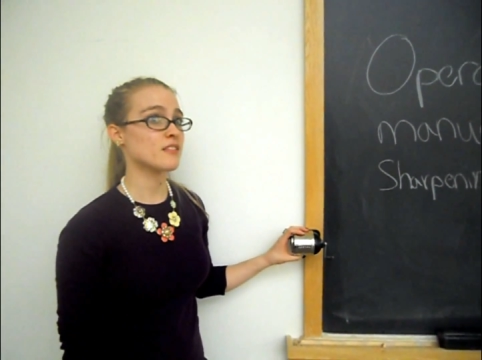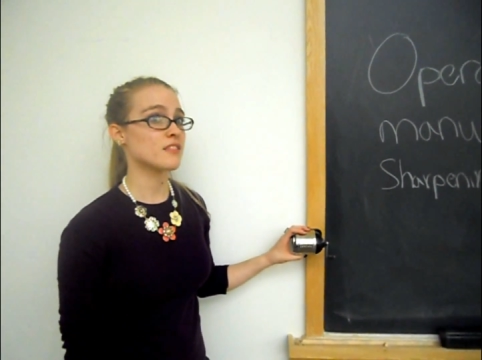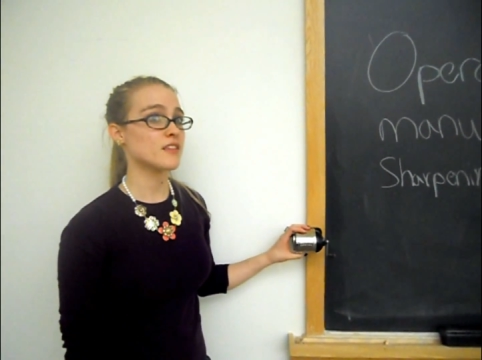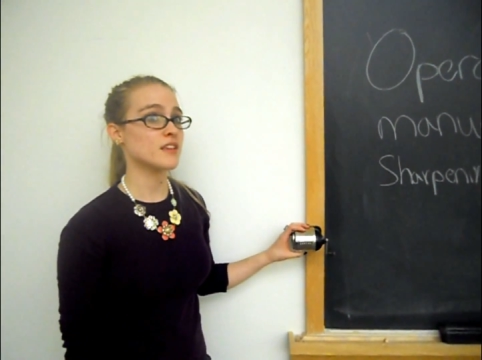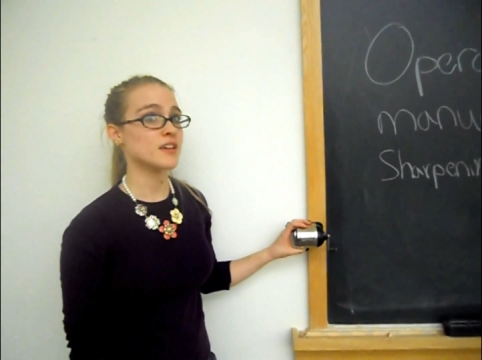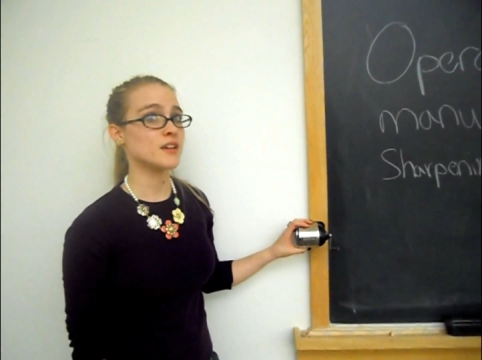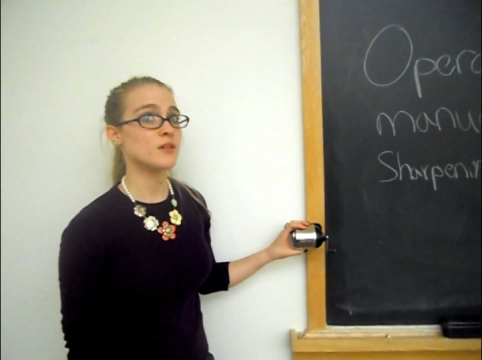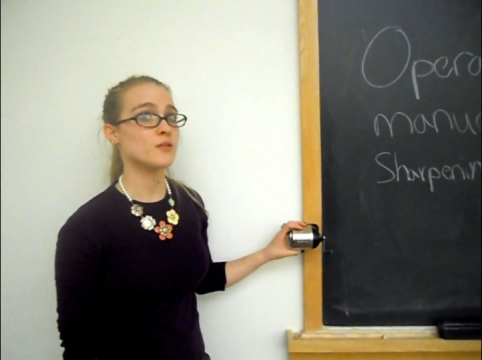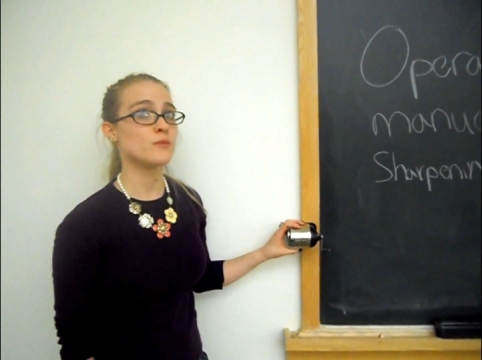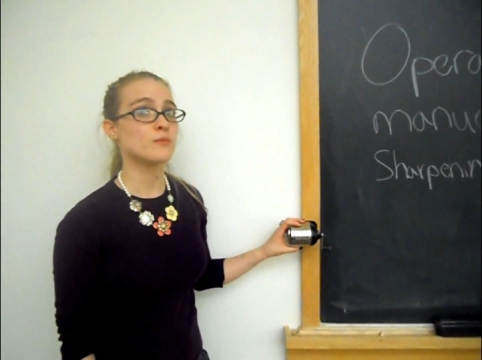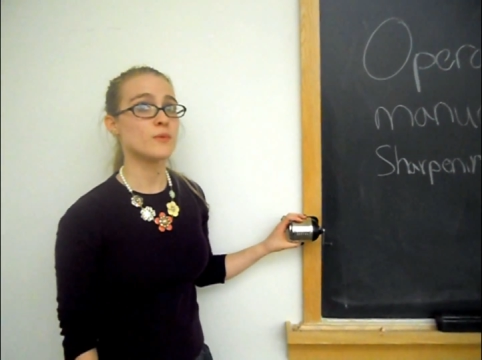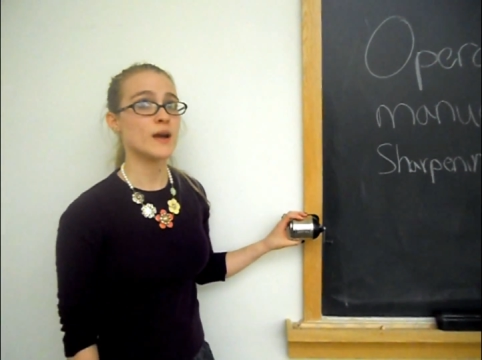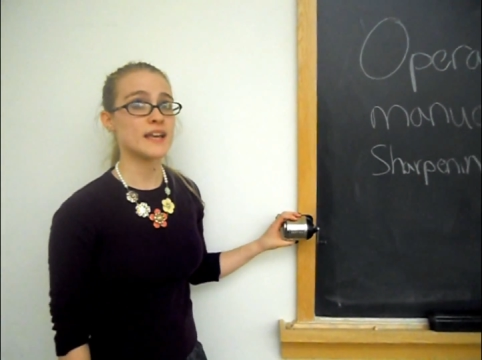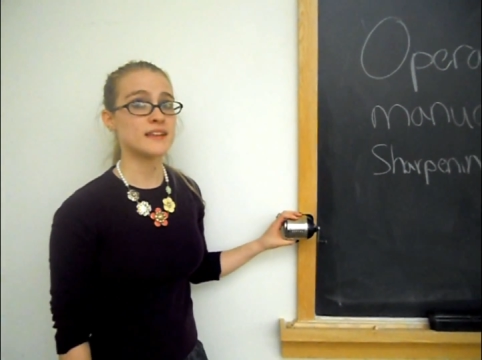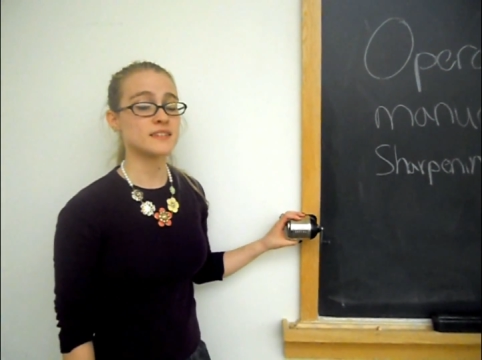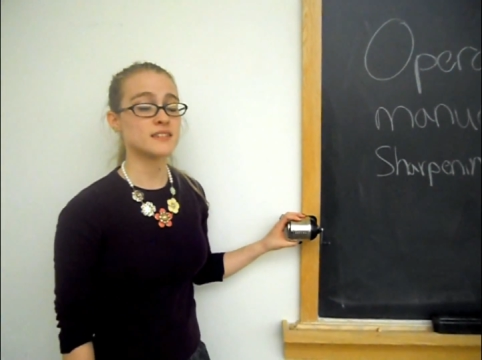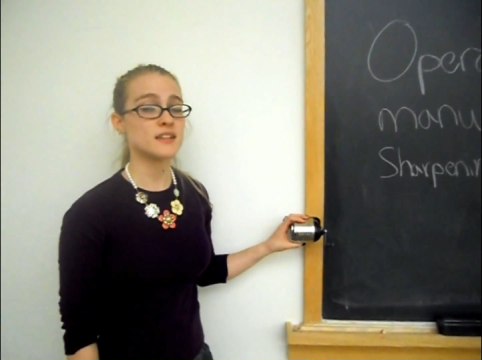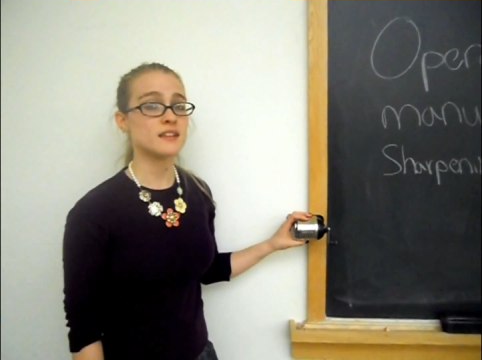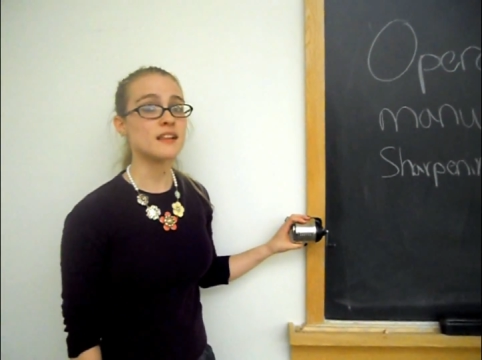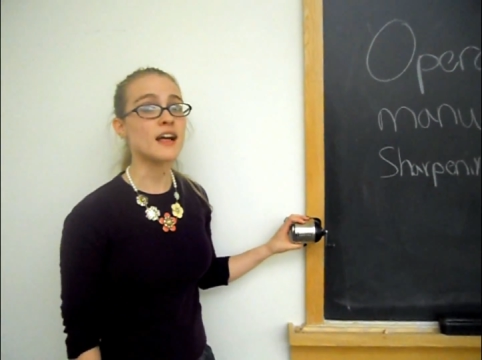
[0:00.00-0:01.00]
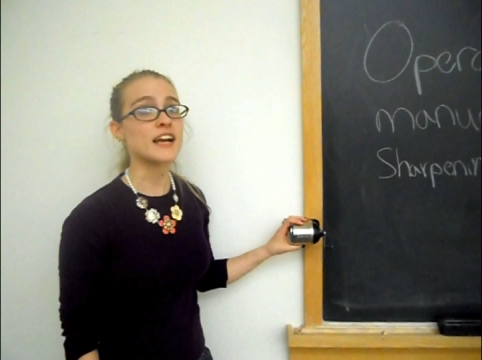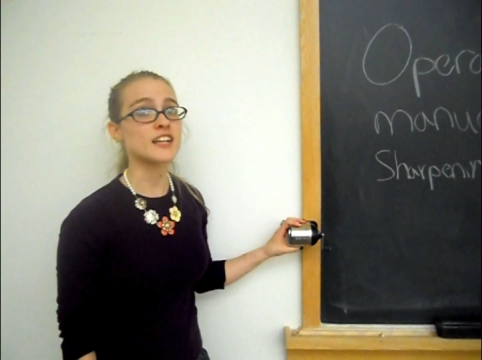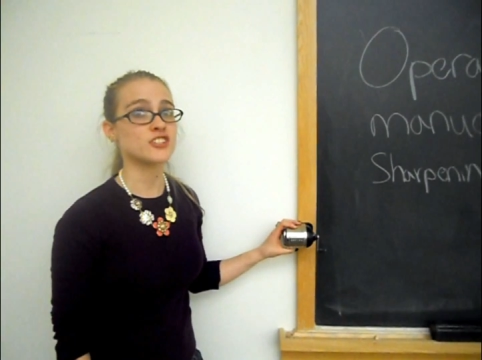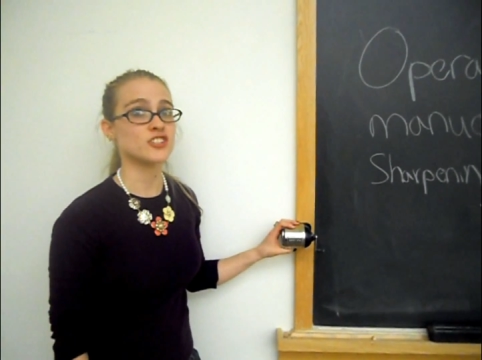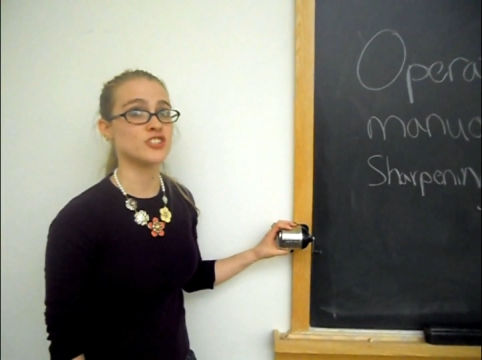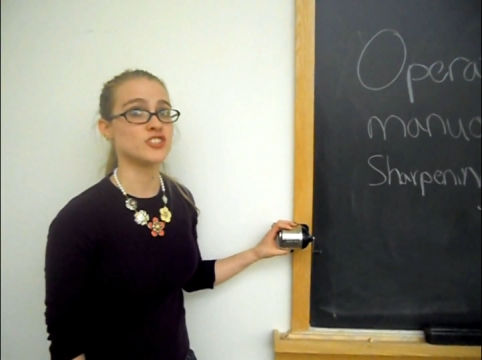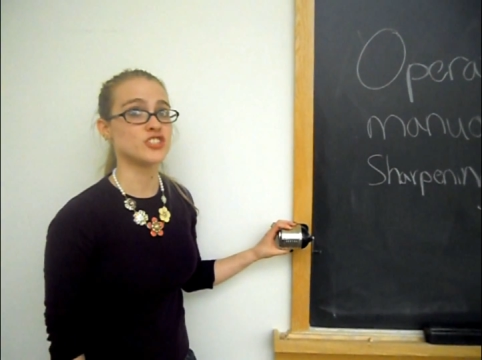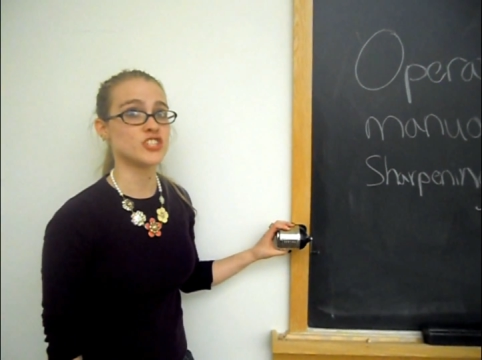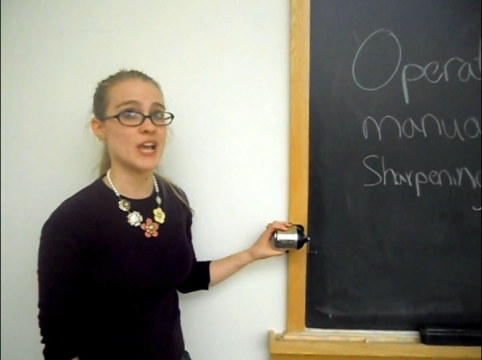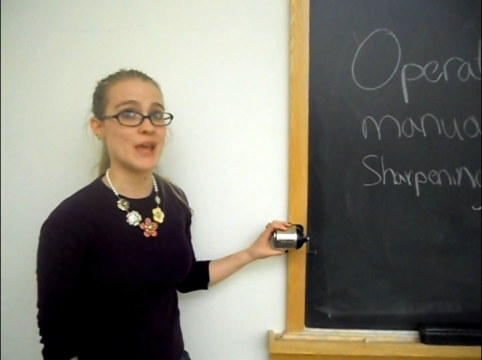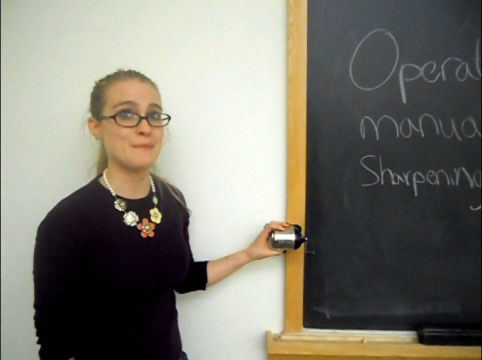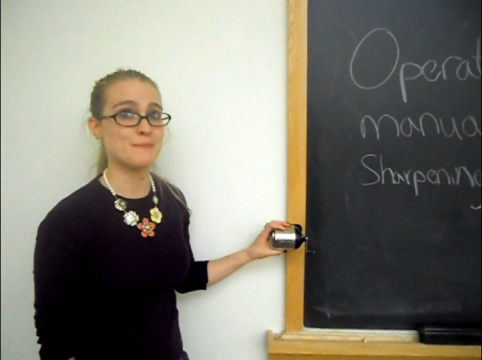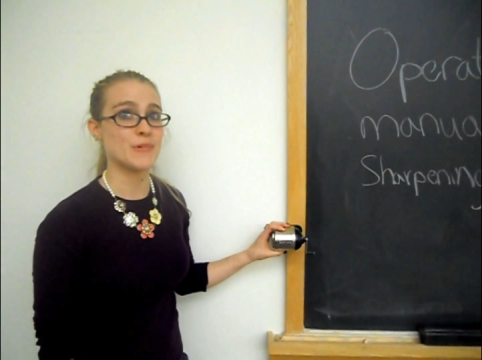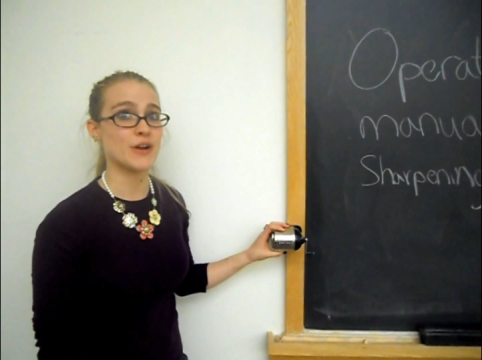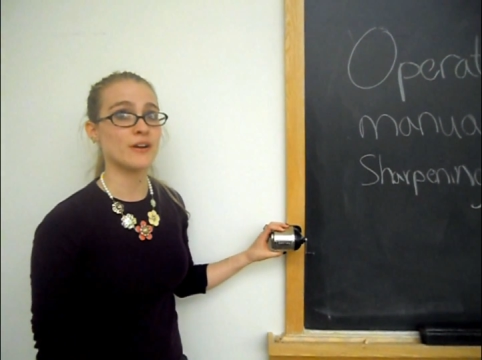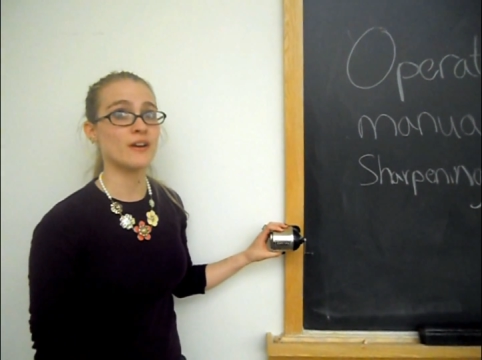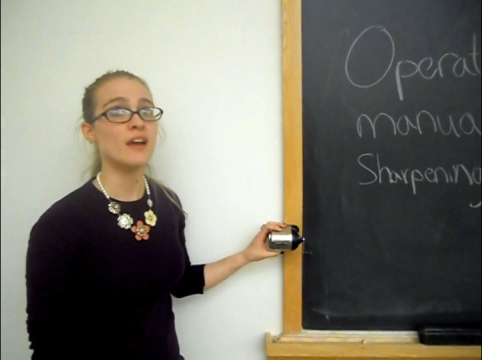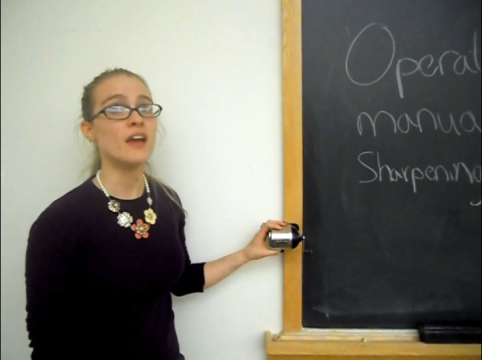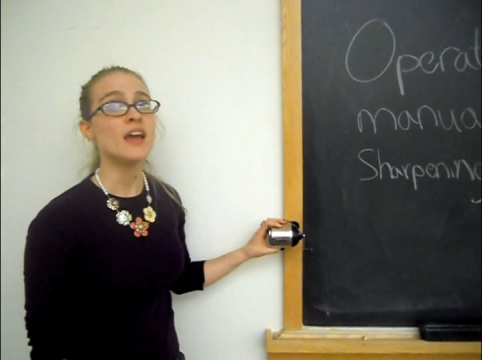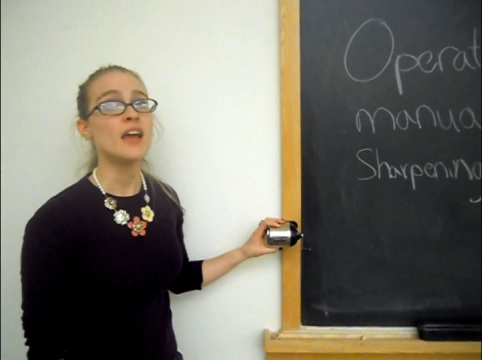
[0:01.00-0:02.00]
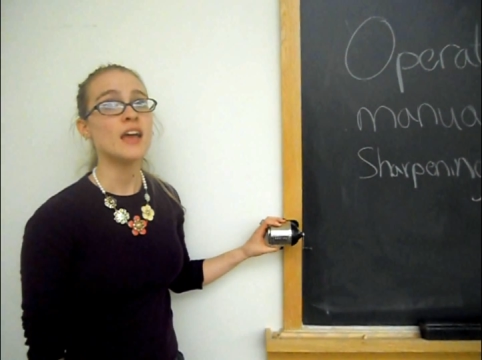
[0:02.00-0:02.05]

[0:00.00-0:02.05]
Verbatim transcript: the waste collection chamber